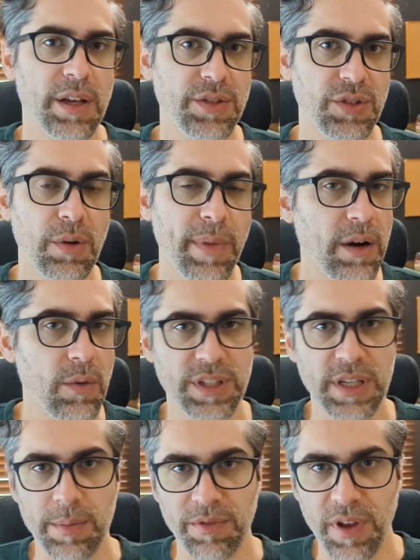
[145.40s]
no matter what
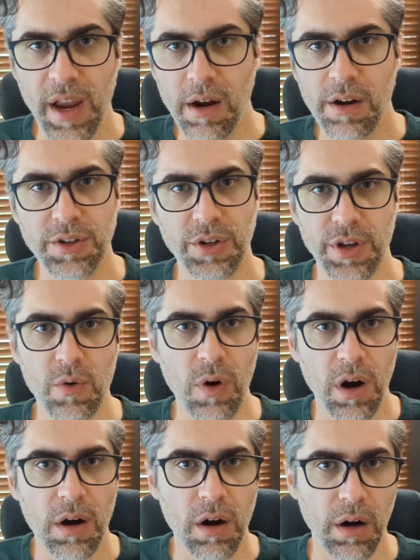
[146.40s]
type of character you
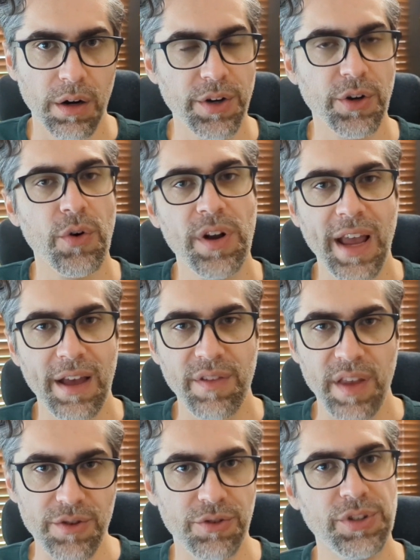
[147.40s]
are, you're going to have
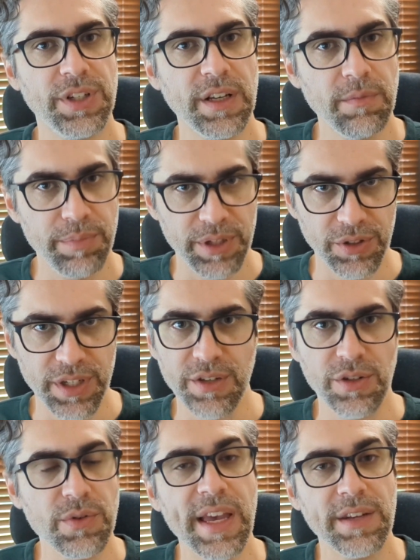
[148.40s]
interesting
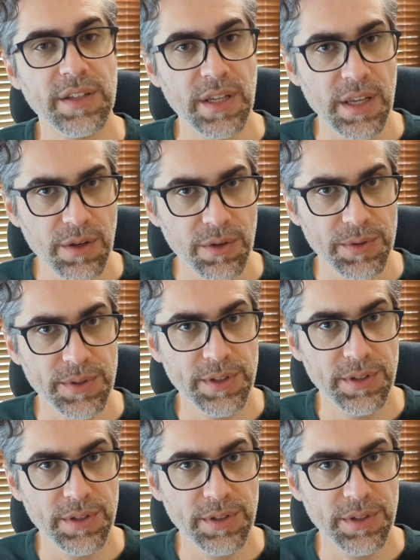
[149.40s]
abilities you get to use.